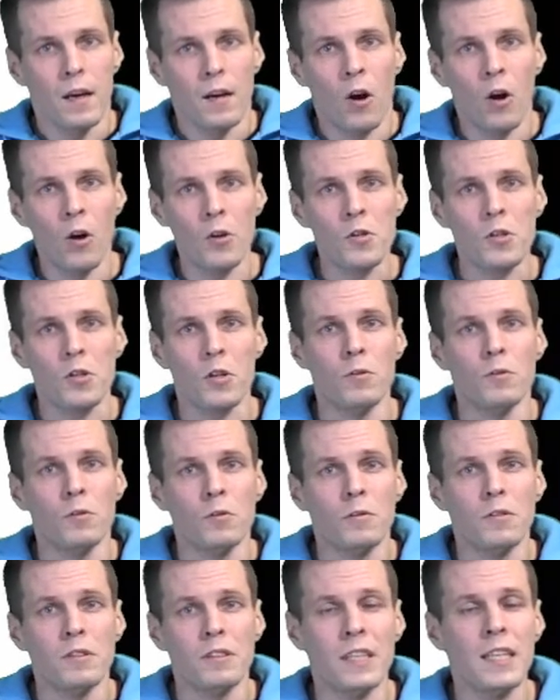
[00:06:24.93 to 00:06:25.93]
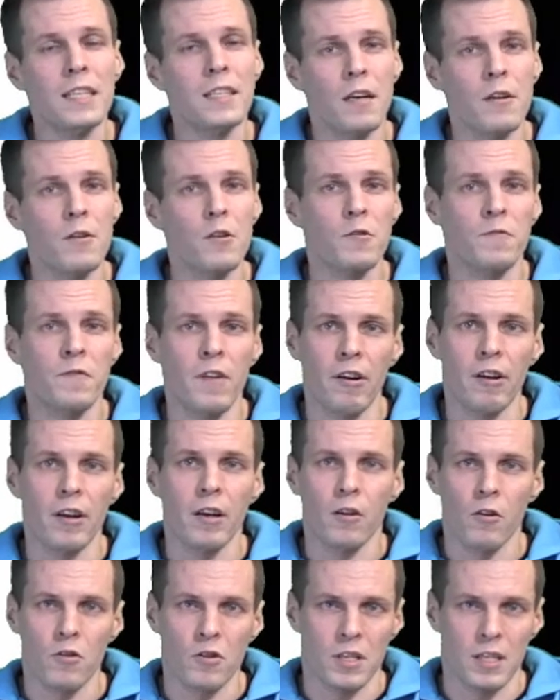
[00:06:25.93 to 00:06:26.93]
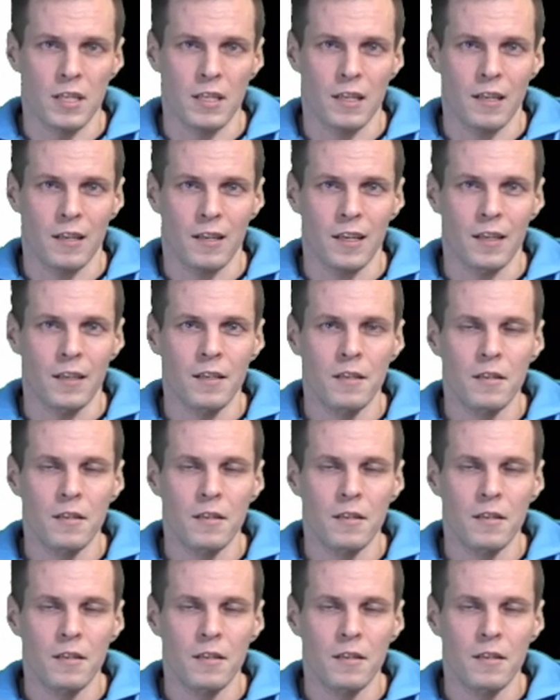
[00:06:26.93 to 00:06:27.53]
Also, these are used very inconsistently.